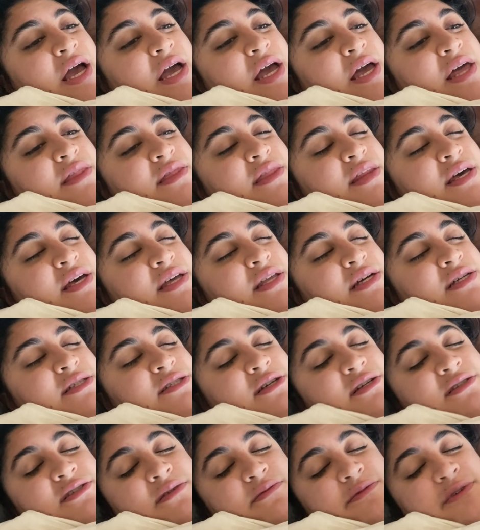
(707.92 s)
And then I saw
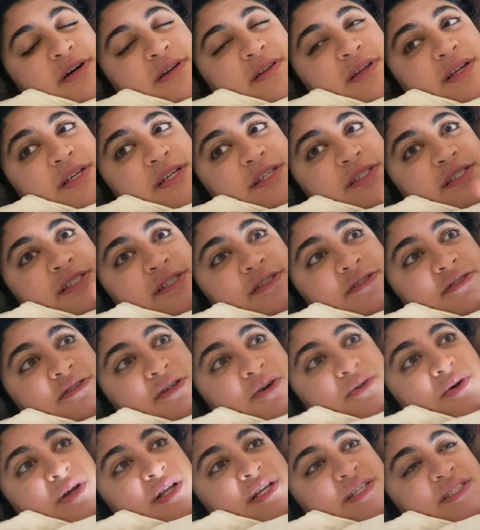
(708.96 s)
something online that says, don't
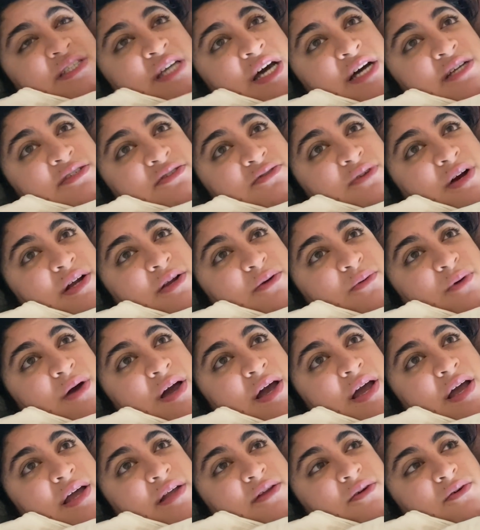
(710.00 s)
get a test right
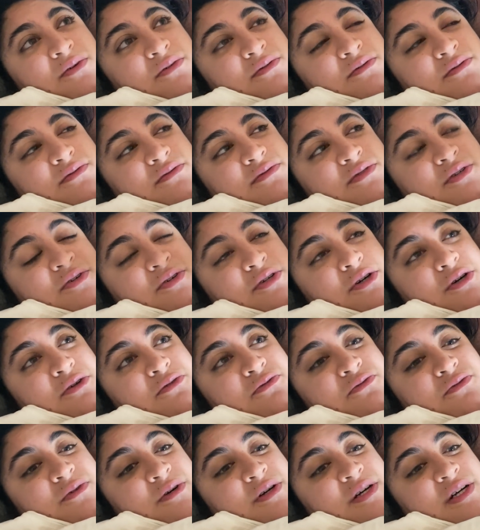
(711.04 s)
away. Don't go
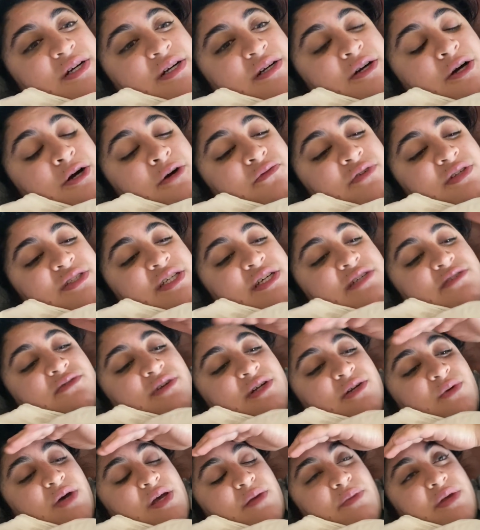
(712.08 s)
for a COVID test right
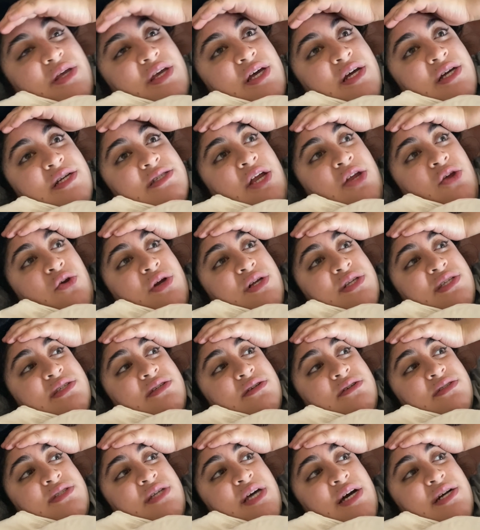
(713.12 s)
away because you could still
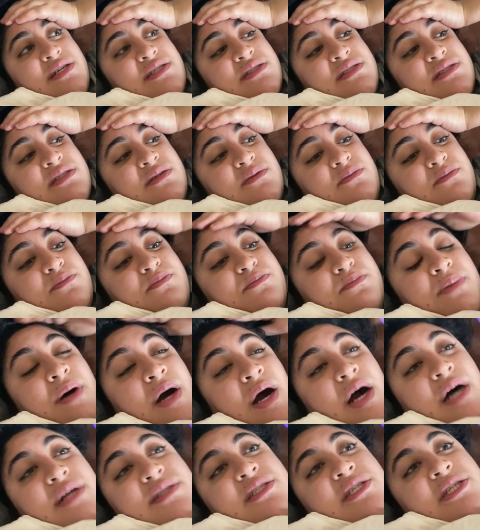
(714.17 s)
test
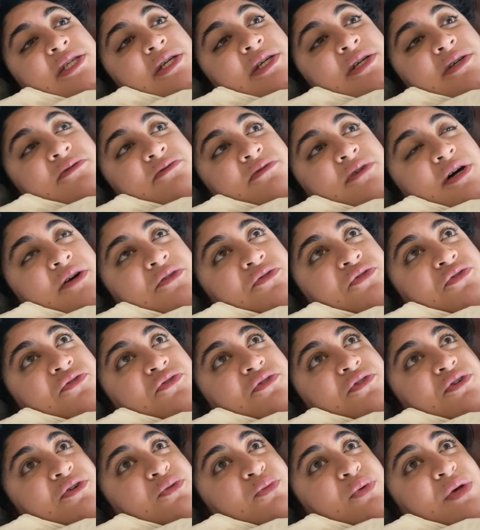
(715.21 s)
positive a
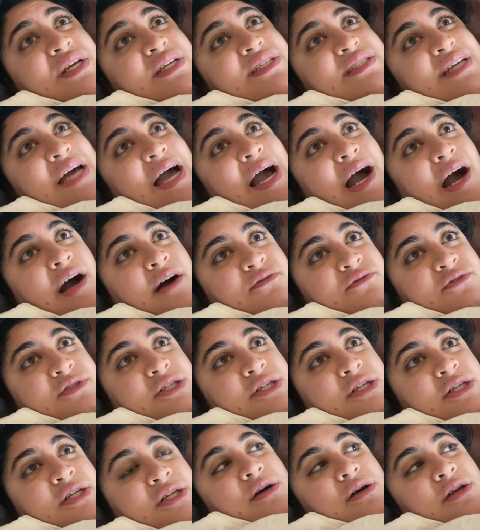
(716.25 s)
few weeks
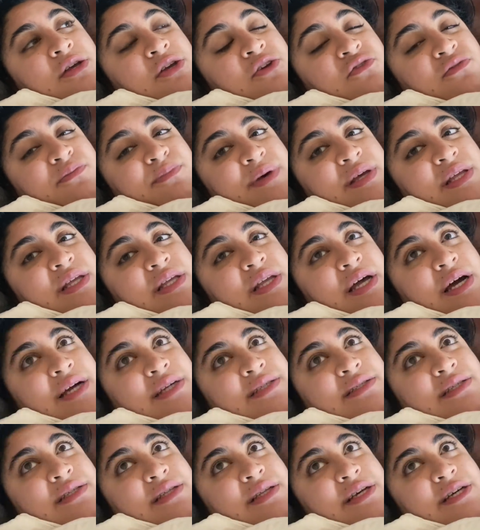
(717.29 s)
after you've been in
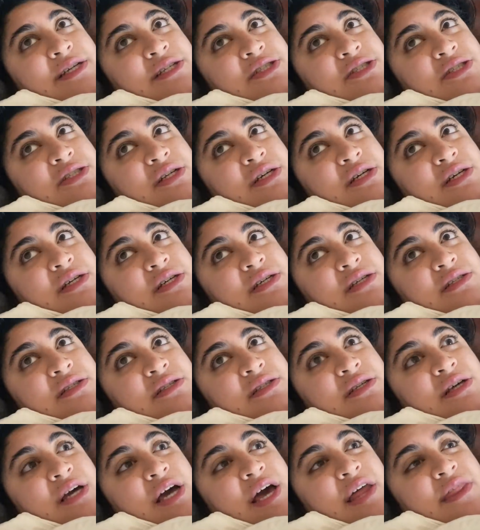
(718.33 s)
isolation,
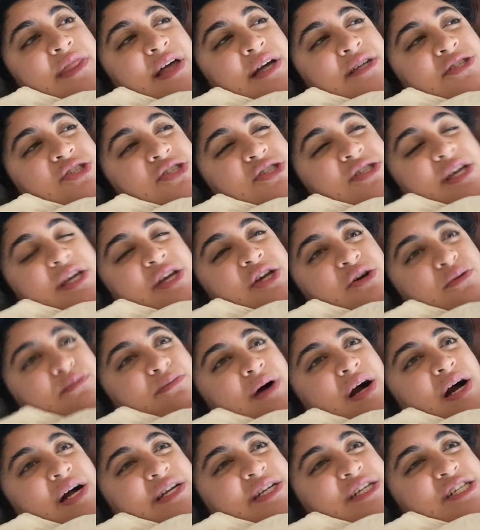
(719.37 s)
and that's just like your
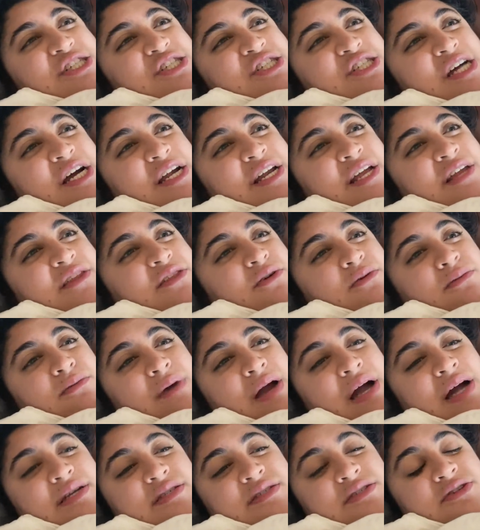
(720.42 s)
body shedding the
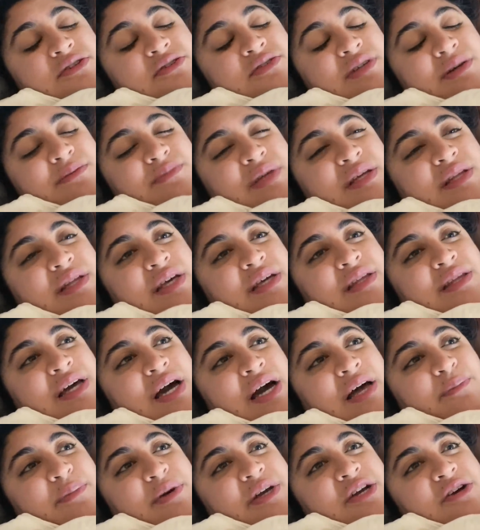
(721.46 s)
rest or something like that,
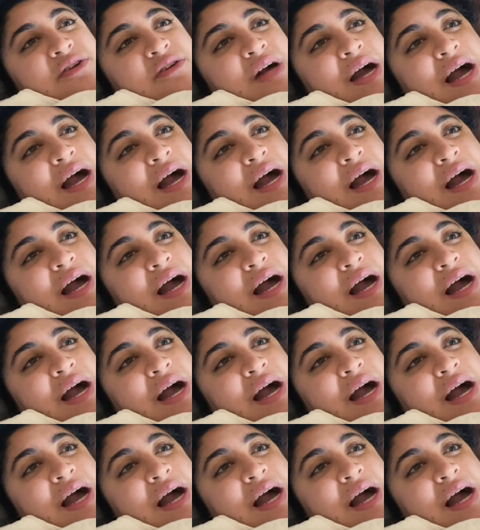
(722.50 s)
but you're not